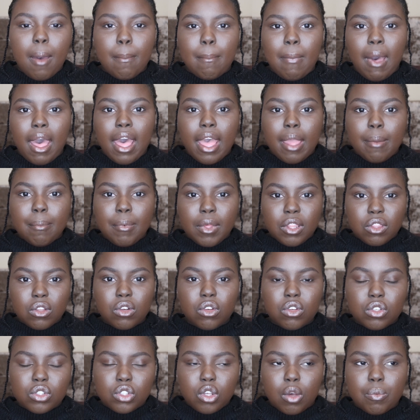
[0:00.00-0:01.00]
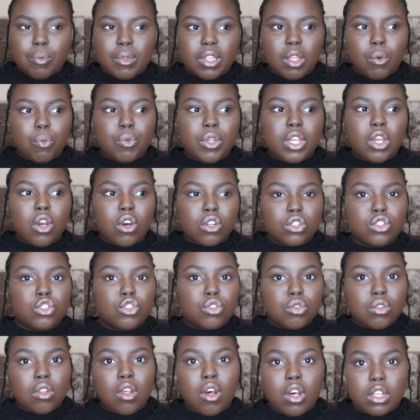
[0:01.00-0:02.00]
My mother-in-law told me that we got
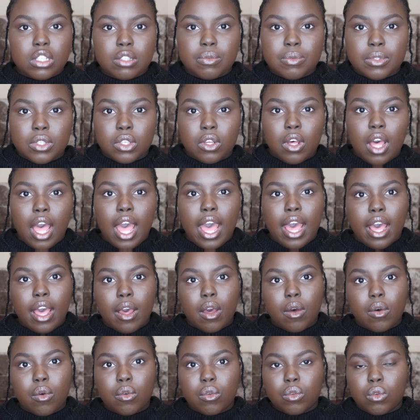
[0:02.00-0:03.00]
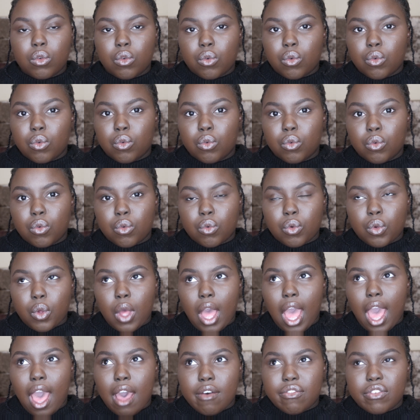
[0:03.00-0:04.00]
to the hospital at
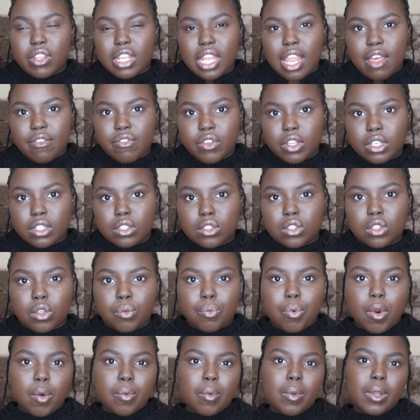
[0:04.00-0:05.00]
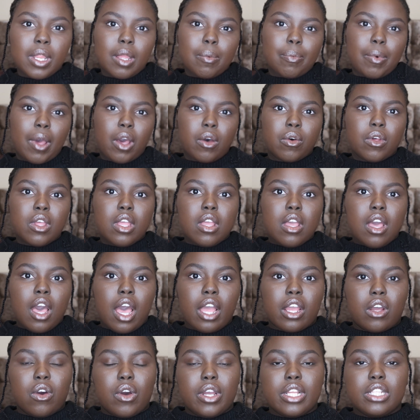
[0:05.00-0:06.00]
11:30. So probably about,
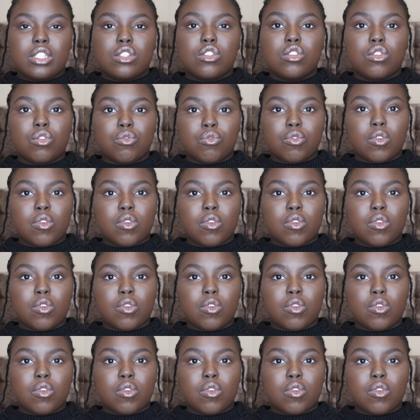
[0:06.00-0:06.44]
I got into the